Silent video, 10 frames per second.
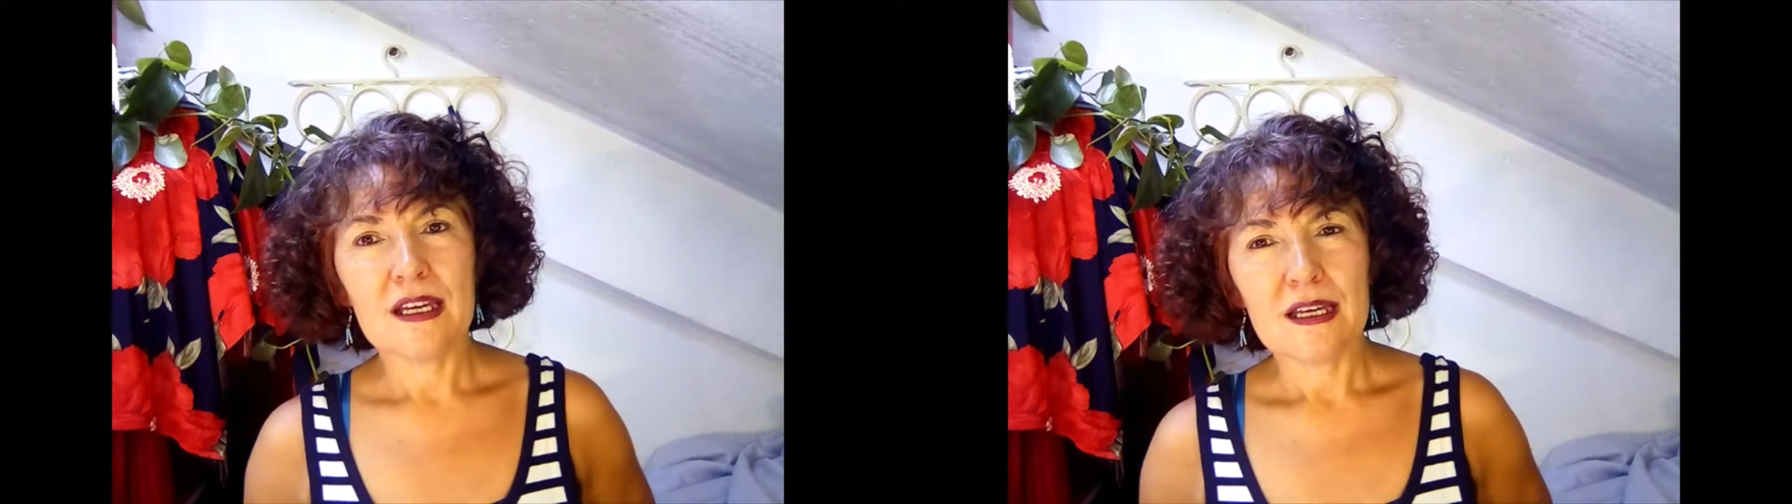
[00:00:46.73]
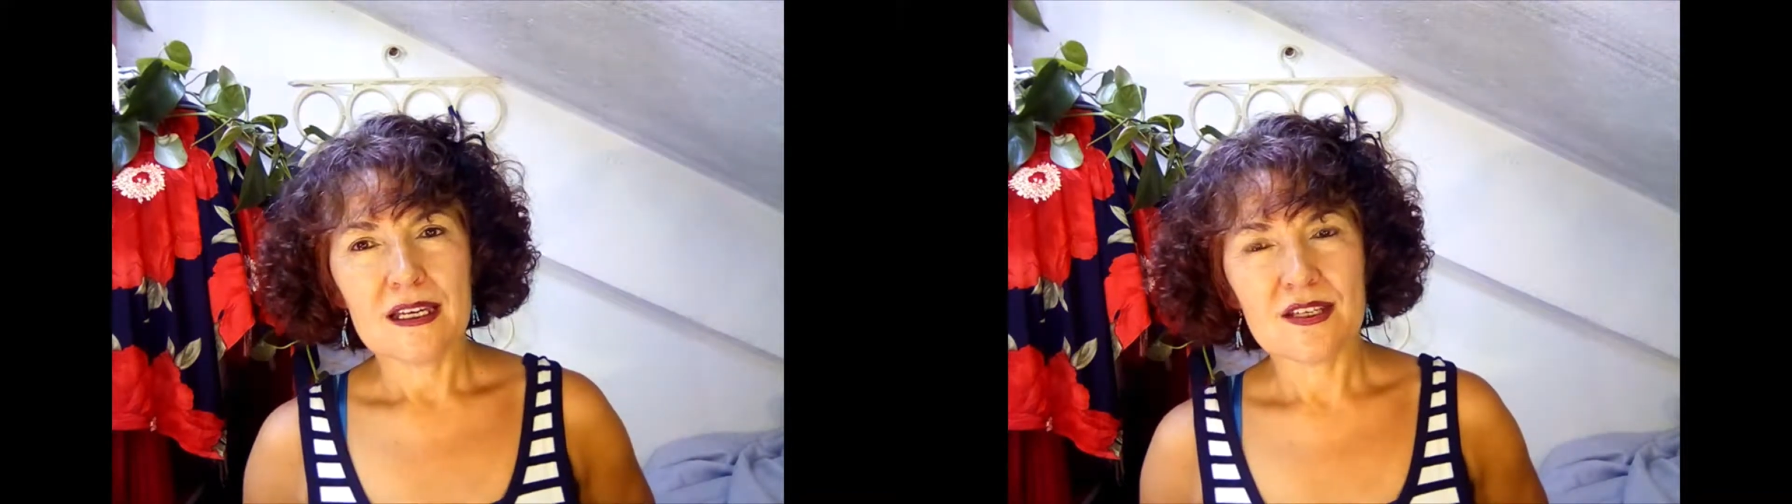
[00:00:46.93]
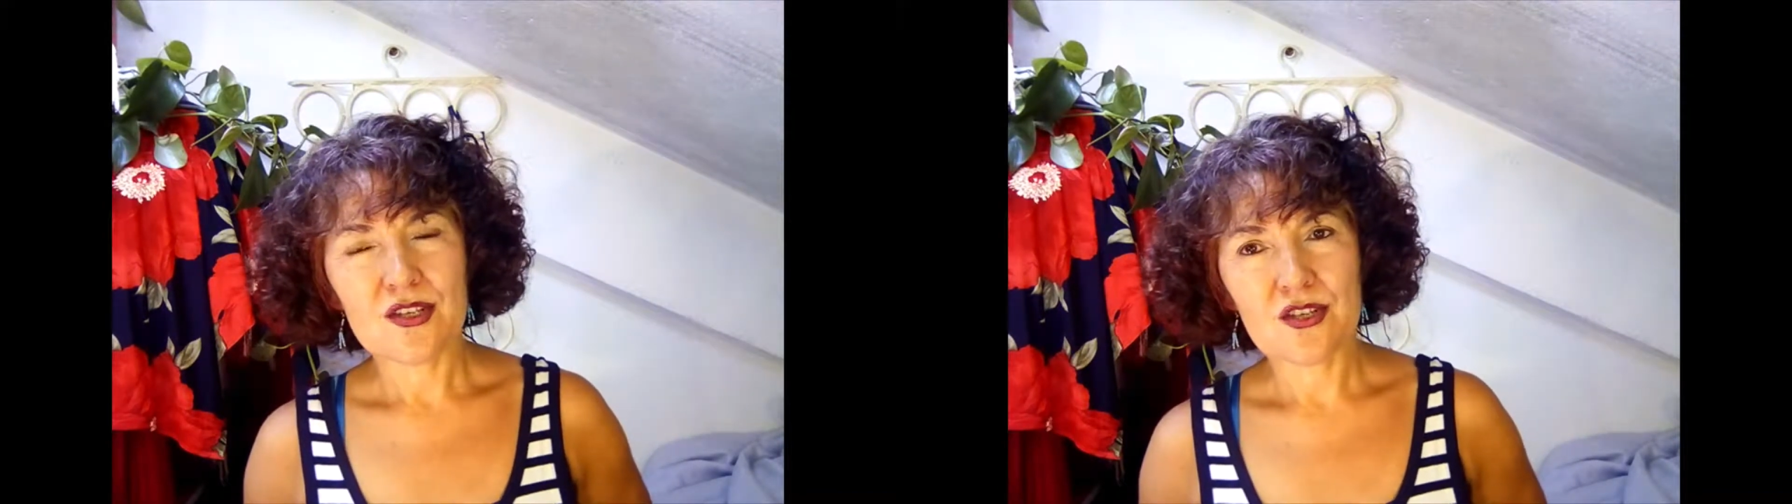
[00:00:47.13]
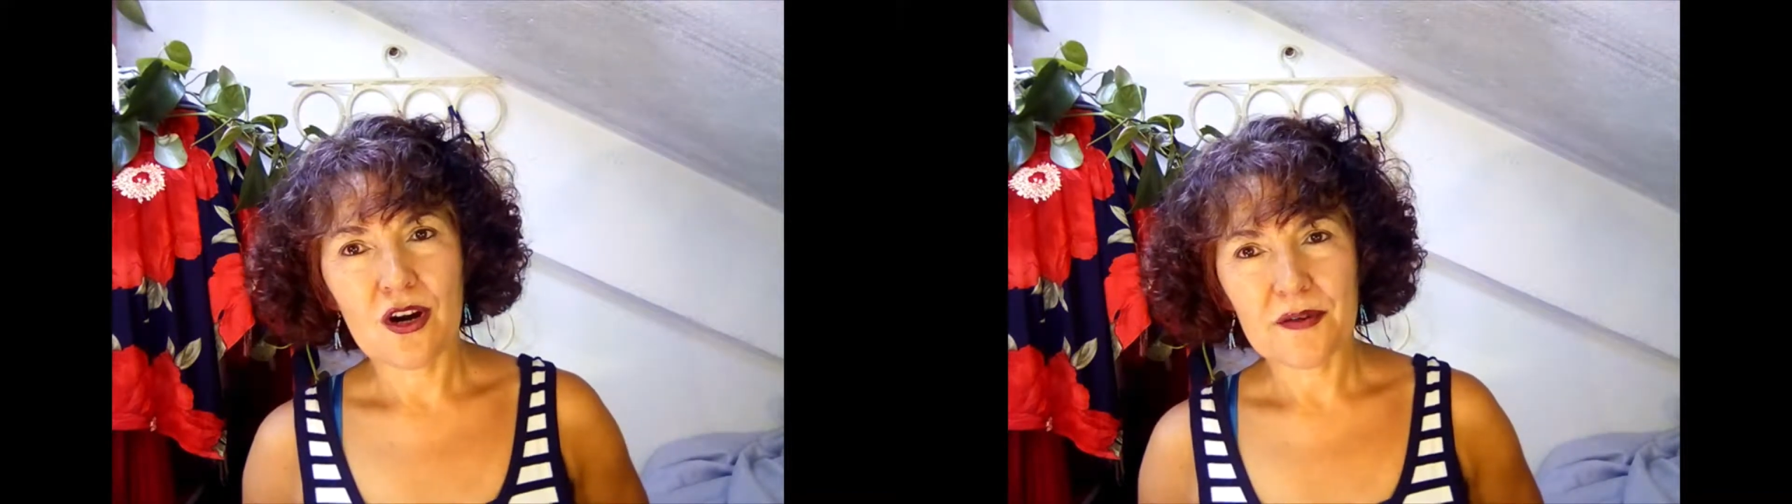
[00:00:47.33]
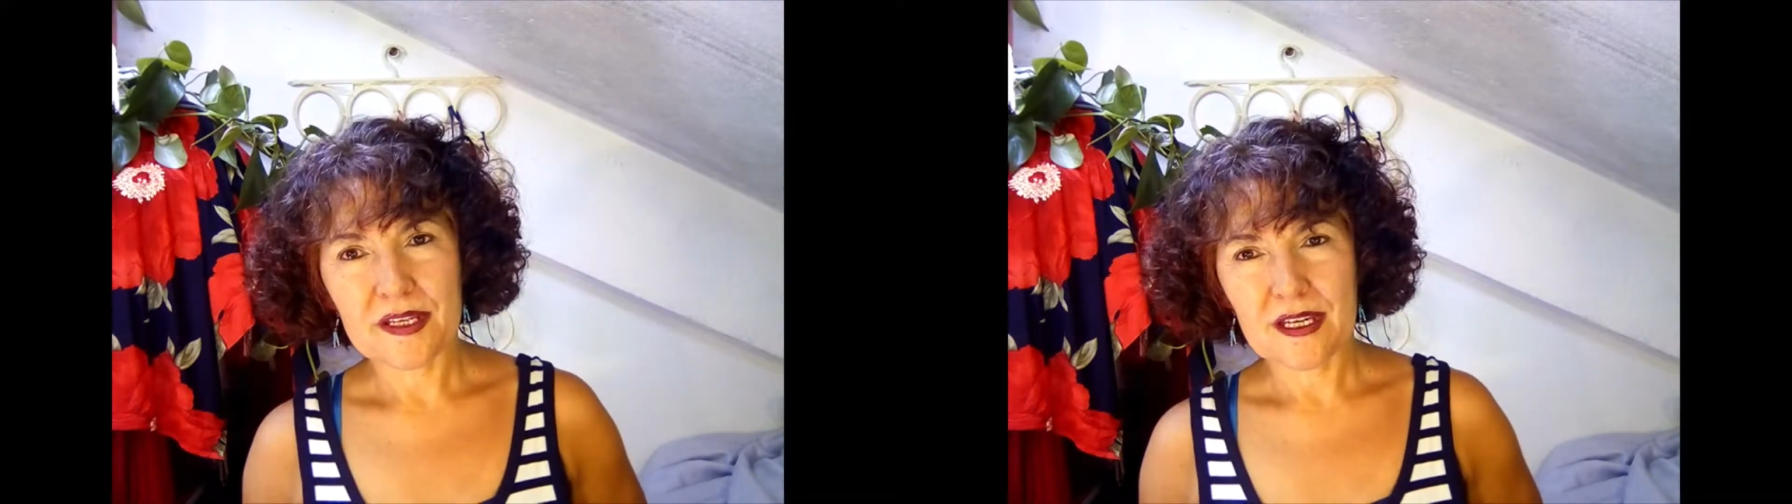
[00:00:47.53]
for
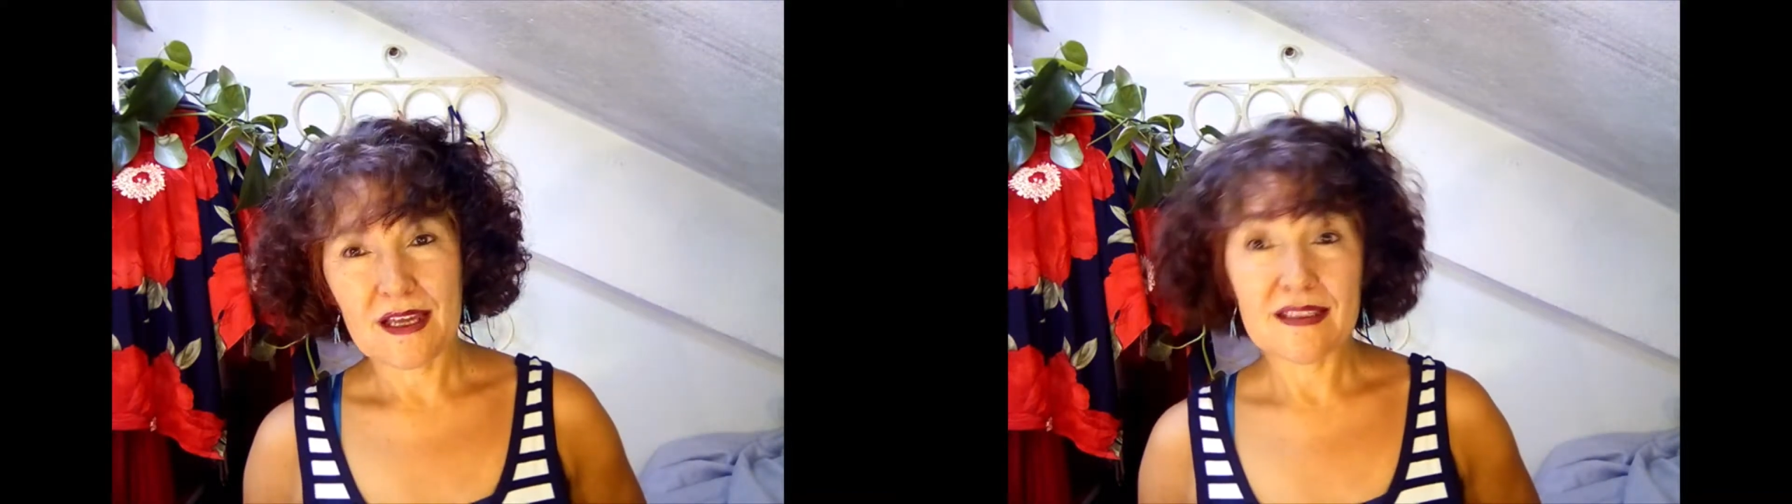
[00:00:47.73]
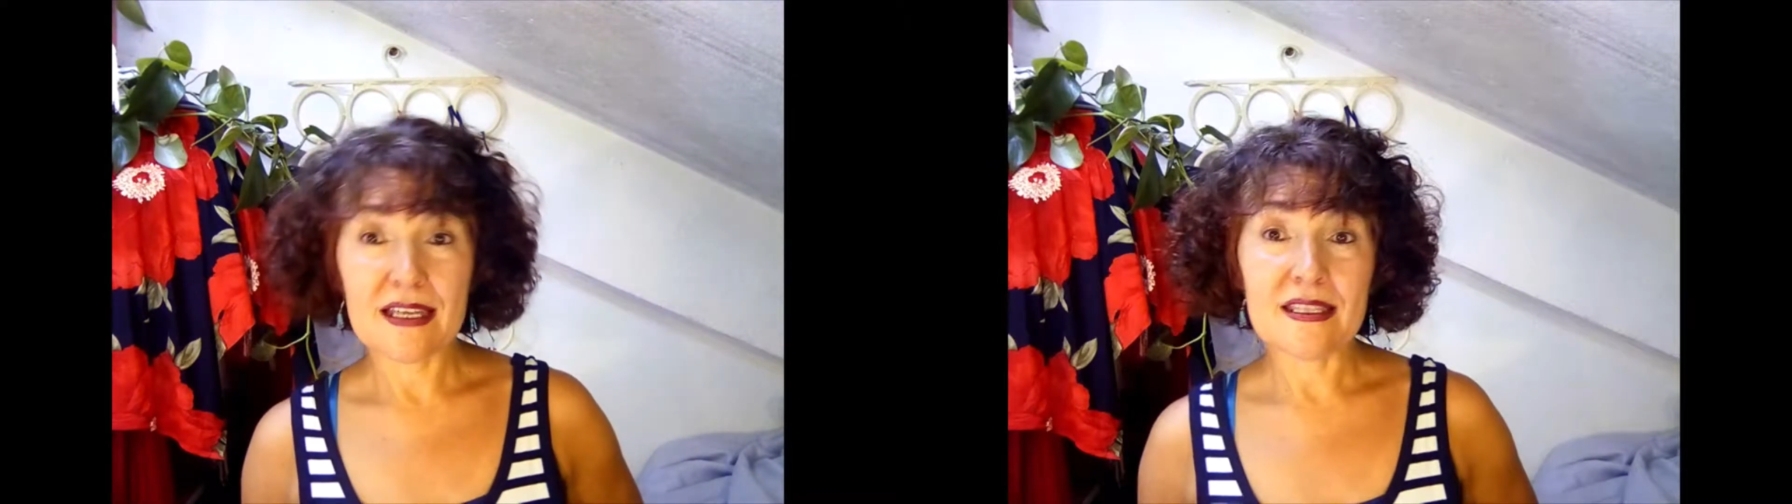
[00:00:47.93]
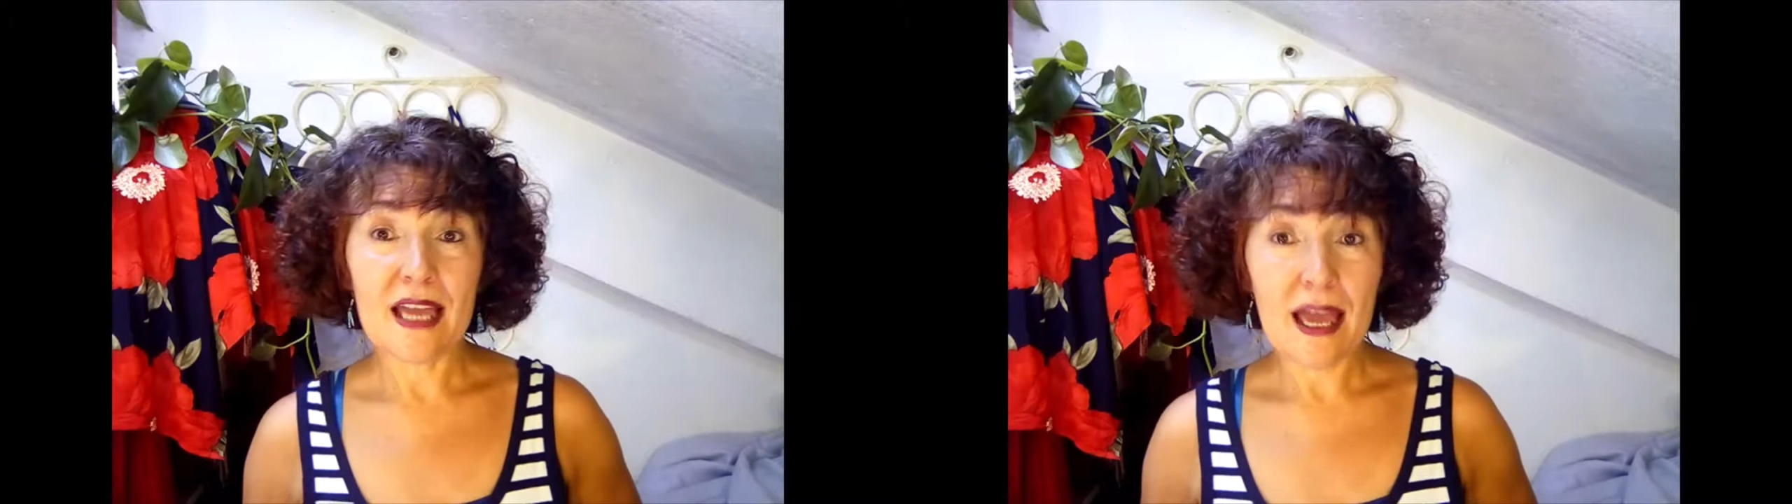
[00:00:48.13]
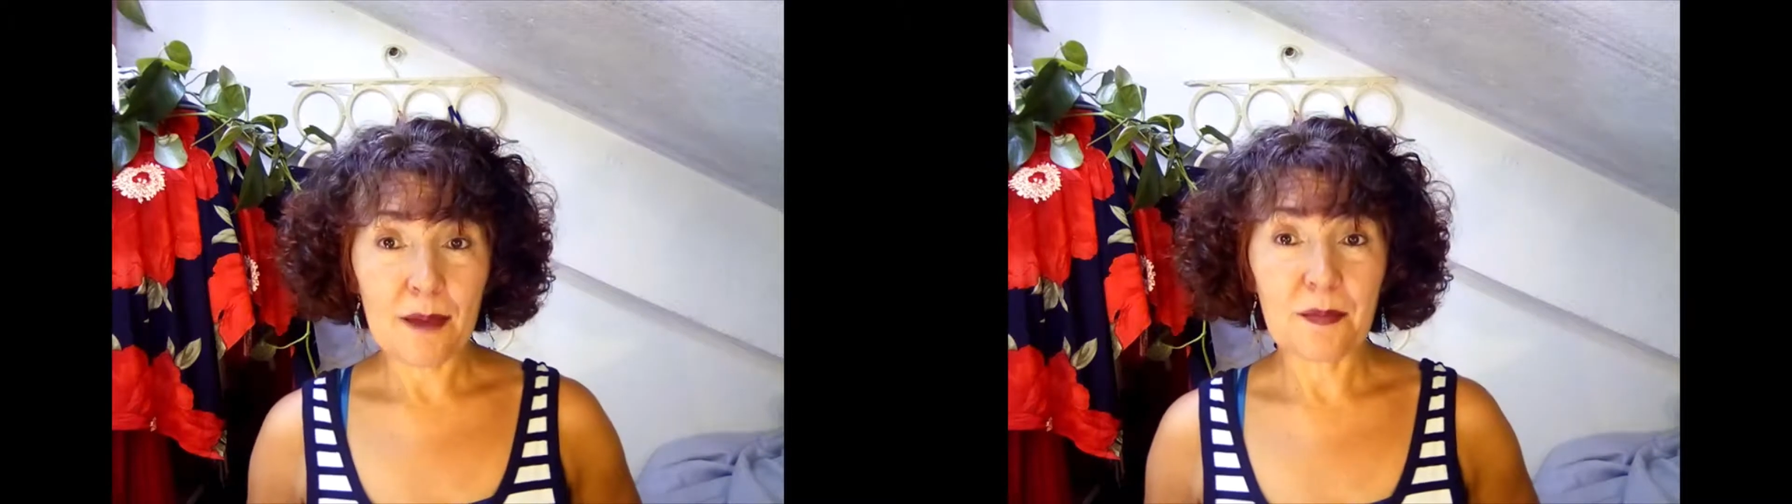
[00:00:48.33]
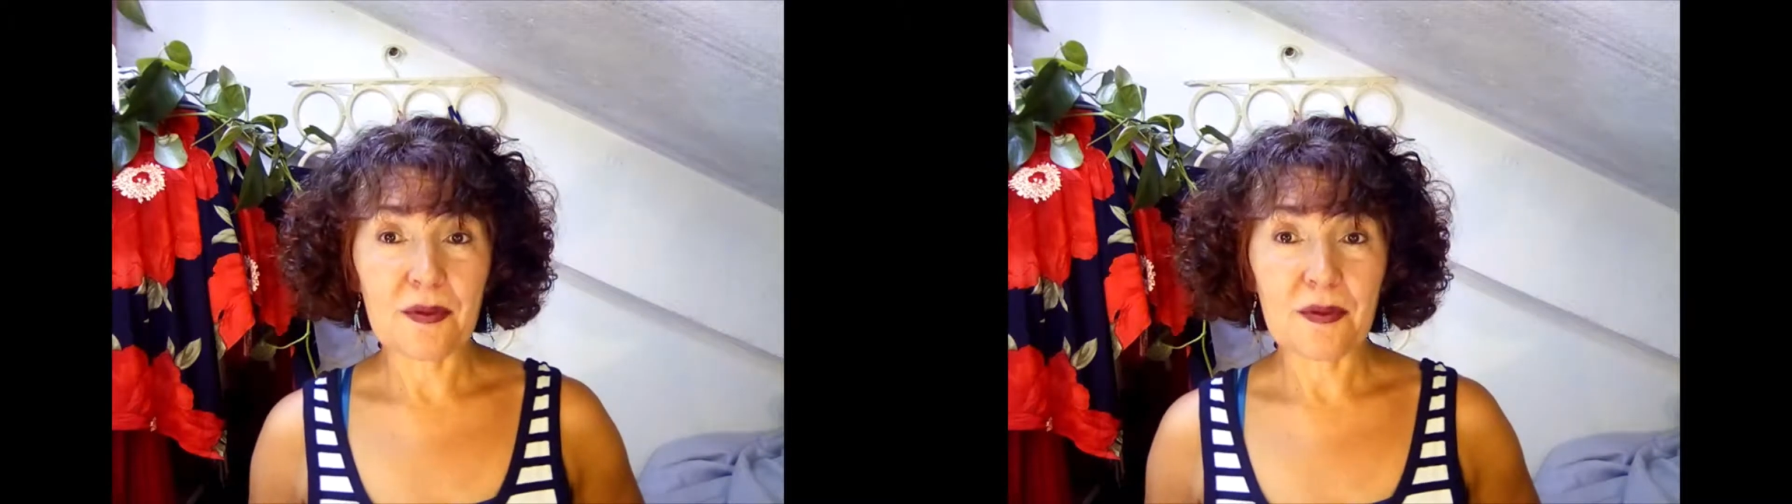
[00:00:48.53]
him has